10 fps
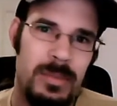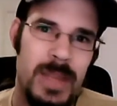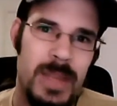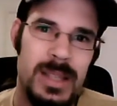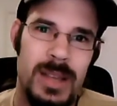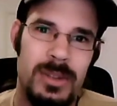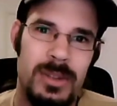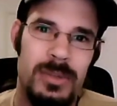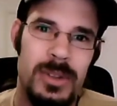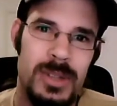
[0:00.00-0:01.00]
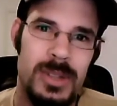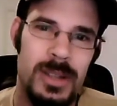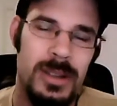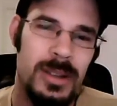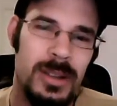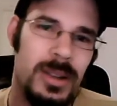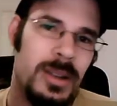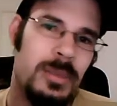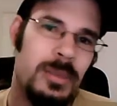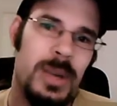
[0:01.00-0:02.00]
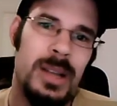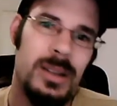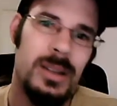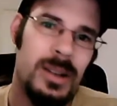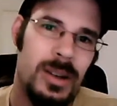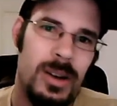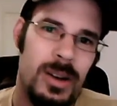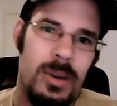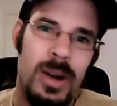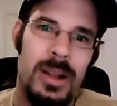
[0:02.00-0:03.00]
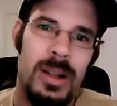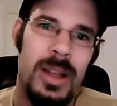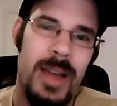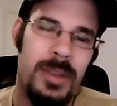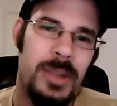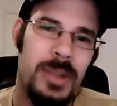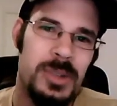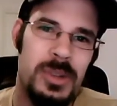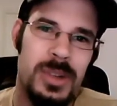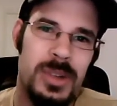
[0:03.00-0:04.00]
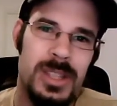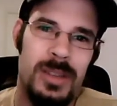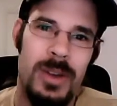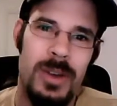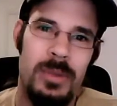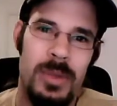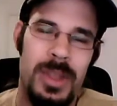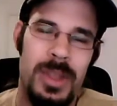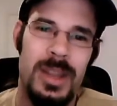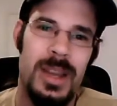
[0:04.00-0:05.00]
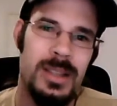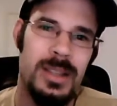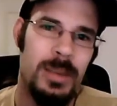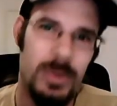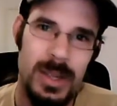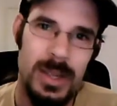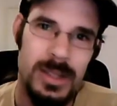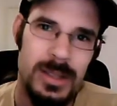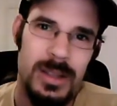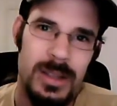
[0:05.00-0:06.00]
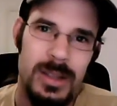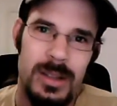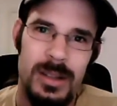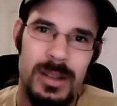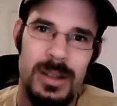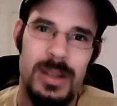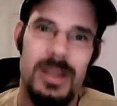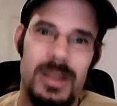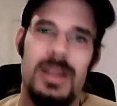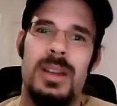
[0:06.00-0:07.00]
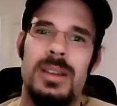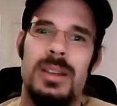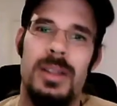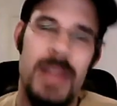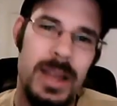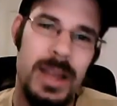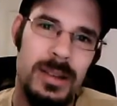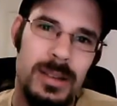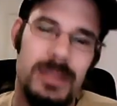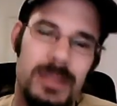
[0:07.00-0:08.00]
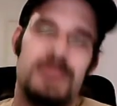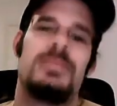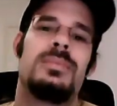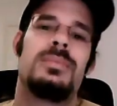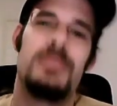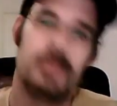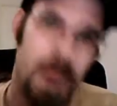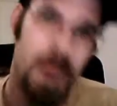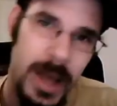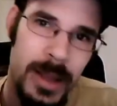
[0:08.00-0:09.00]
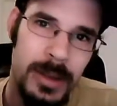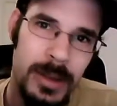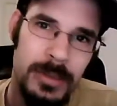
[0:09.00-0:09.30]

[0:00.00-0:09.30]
May sound confusing, but oh well, everything will sort itself out within the next couple weeks. Until then, bye.